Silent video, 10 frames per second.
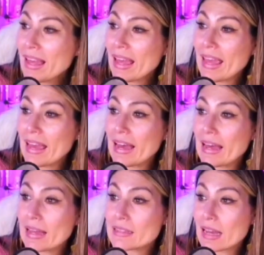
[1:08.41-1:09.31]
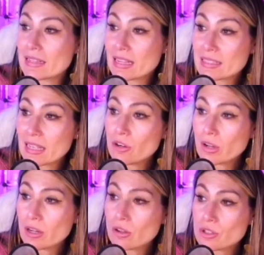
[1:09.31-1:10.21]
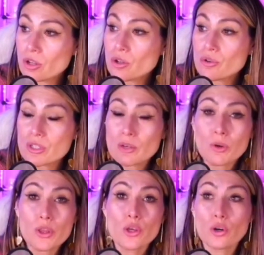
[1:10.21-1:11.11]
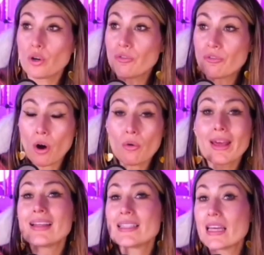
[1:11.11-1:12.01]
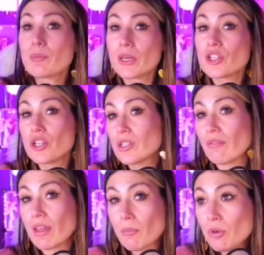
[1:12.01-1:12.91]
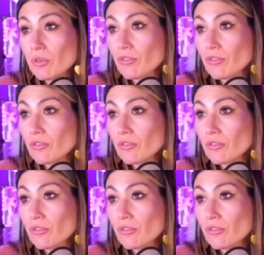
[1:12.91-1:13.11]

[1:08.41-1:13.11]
And as I said, you can also use it with your phone and take pictures of the moon,